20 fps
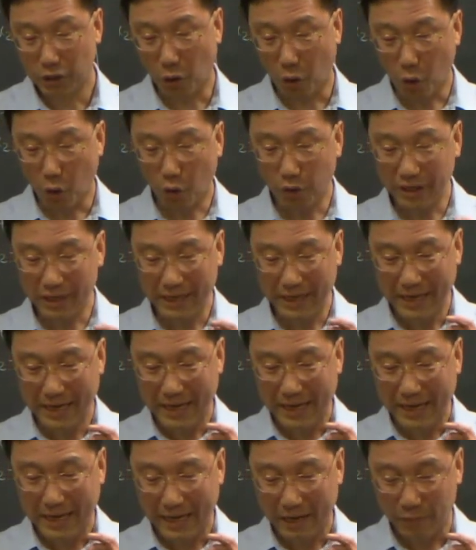No, only
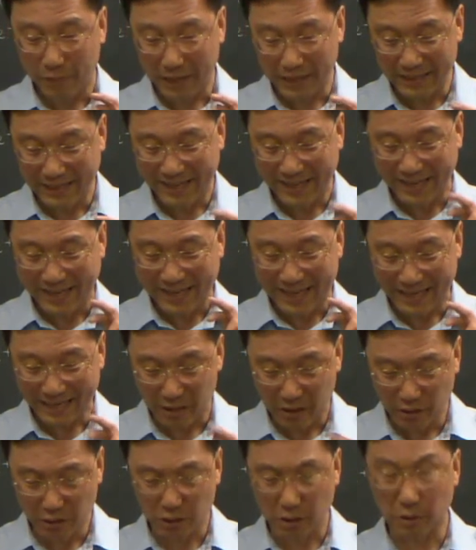right now
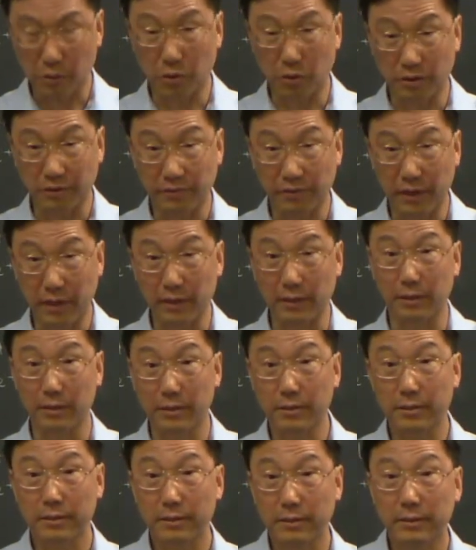existential
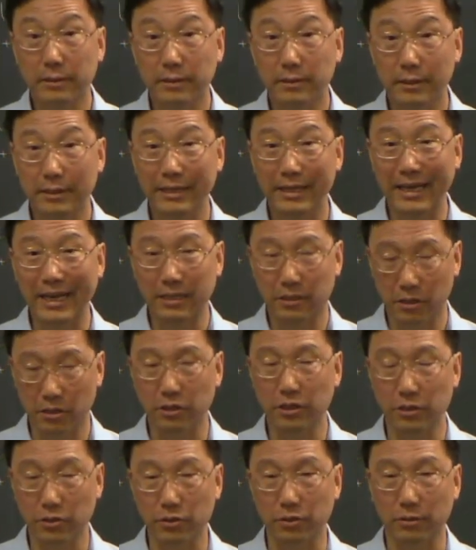quantifiers.
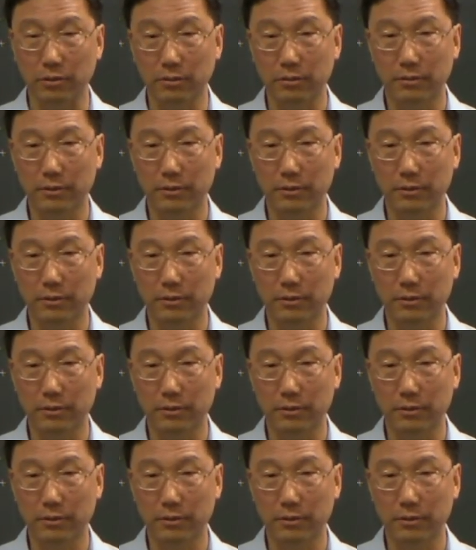Existential.